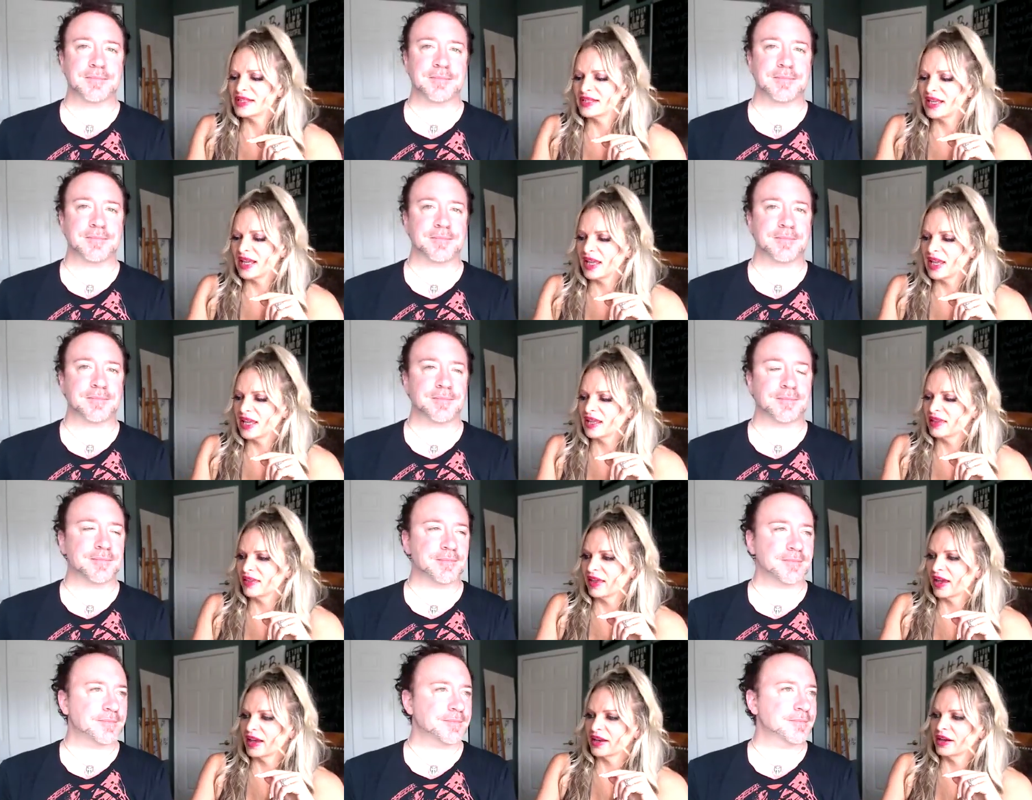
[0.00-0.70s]

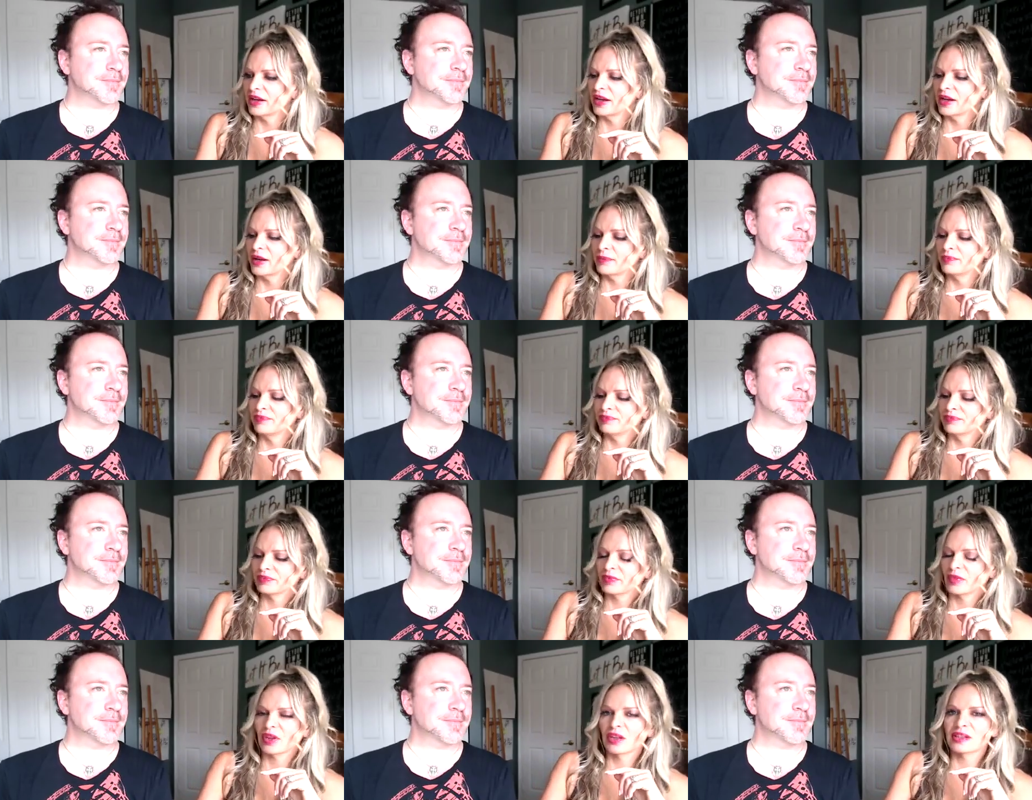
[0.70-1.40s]
Speaker 1: saying that
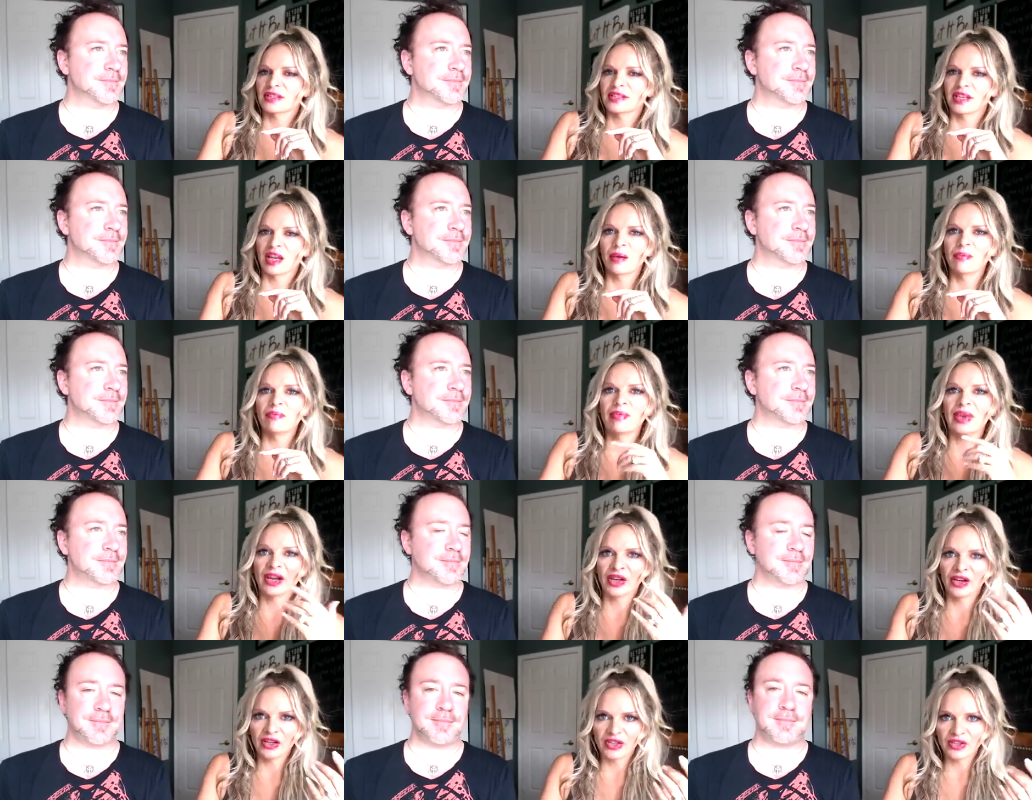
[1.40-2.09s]
um, some
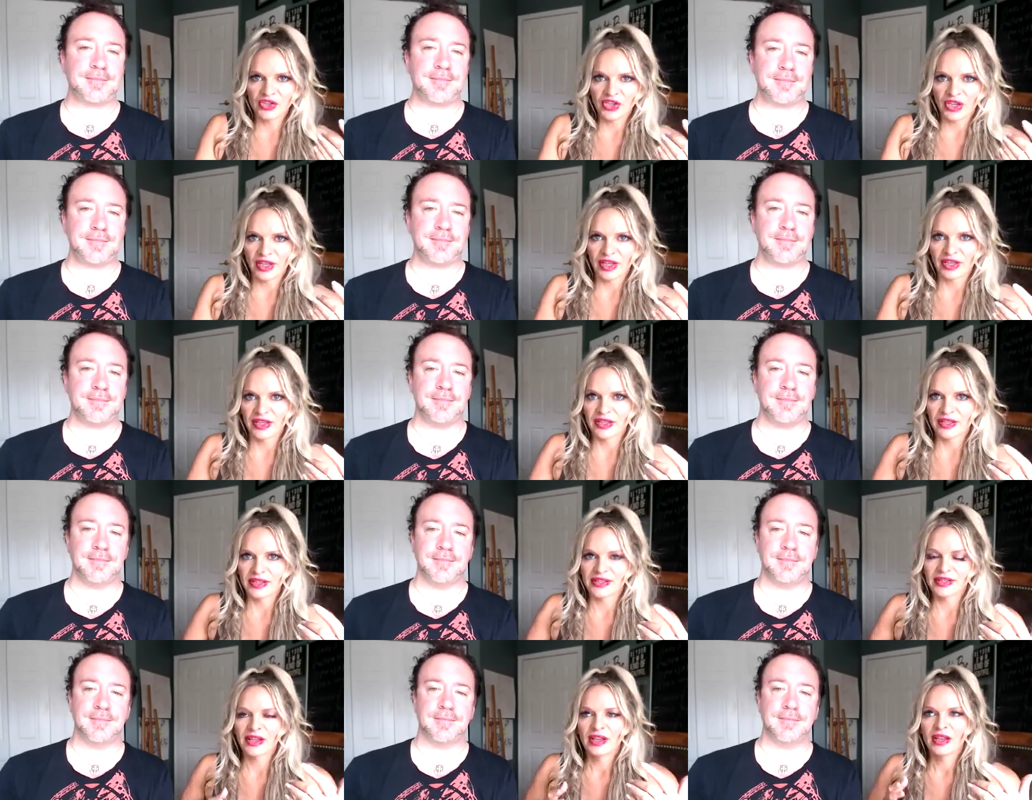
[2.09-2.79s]

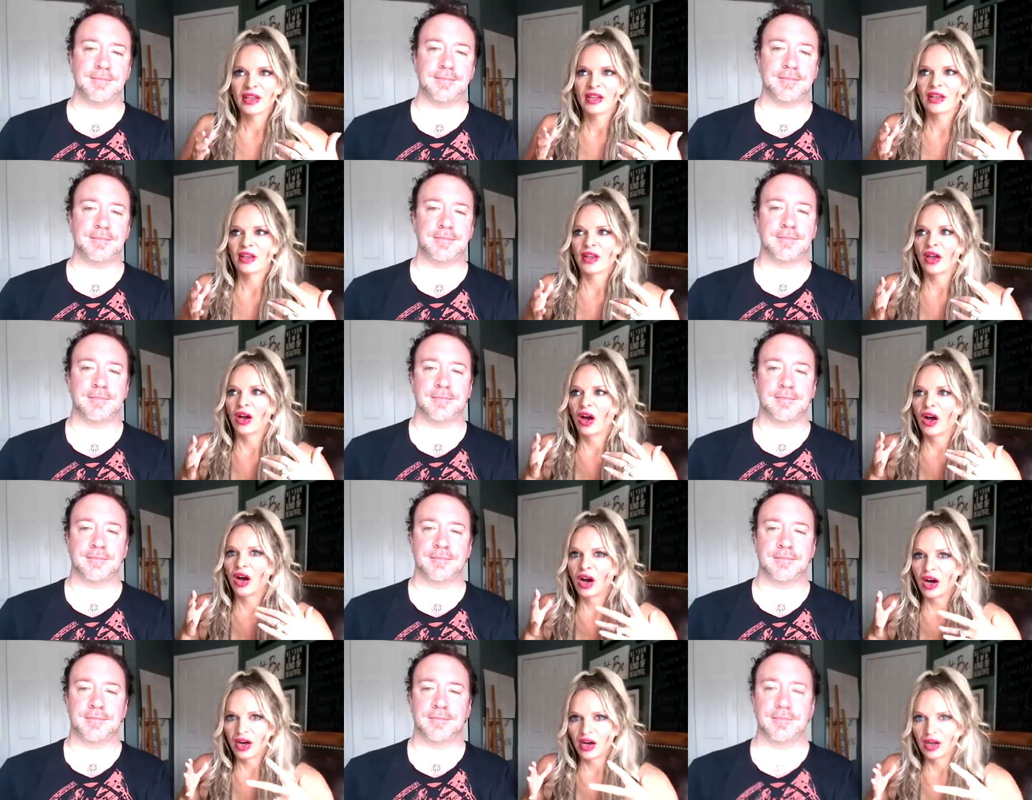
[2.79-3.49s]
marriages
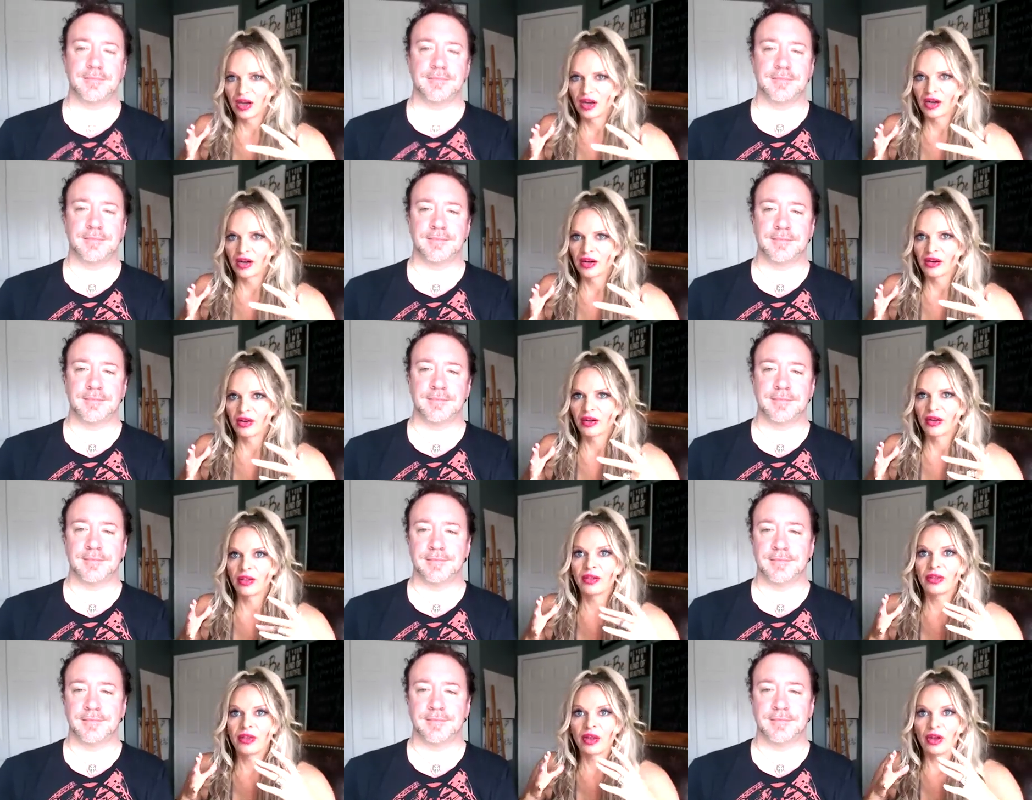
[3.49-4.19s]
are
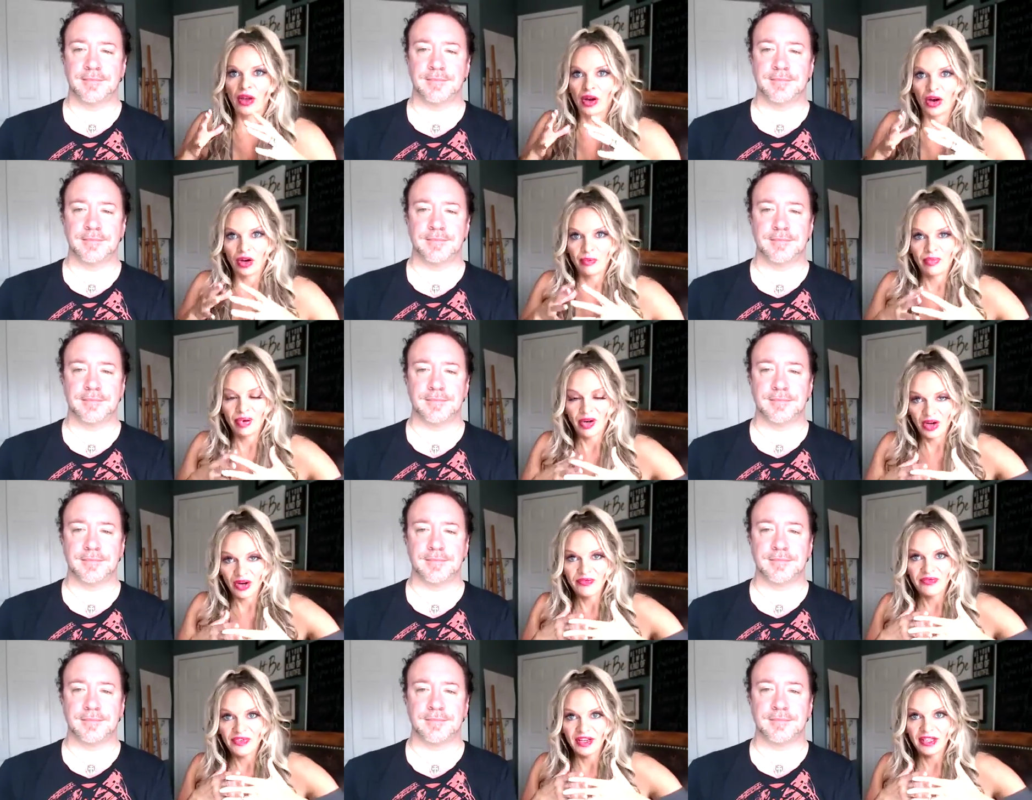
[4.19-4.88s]
are
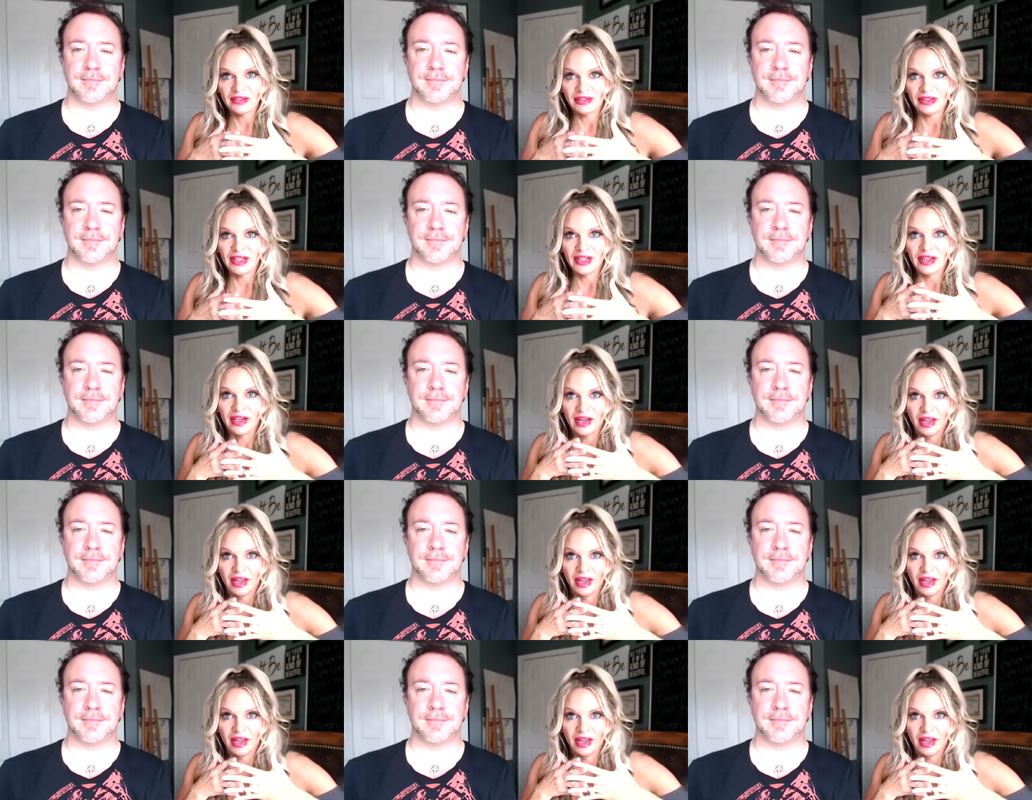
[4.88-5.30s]
perfectly